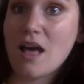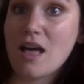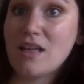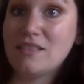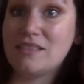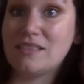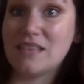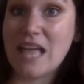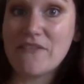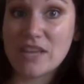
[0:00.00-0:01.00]

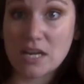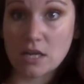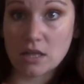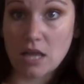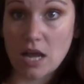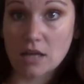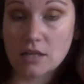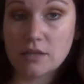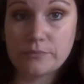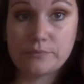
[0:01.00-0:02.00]
11 o'clock.
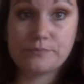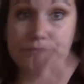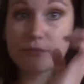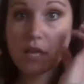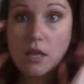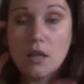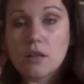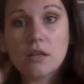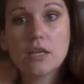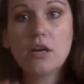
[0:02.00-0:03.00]

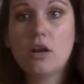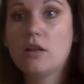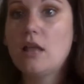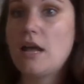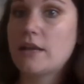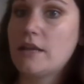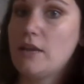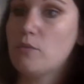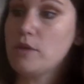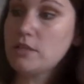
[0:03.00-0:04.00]
Look at our clock.
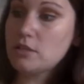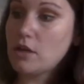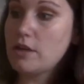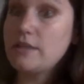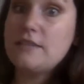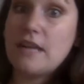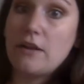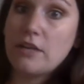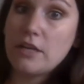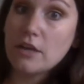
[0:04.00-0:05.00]
We started
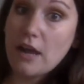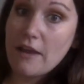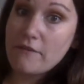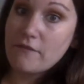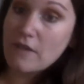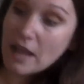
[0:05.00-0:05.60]
down here at 5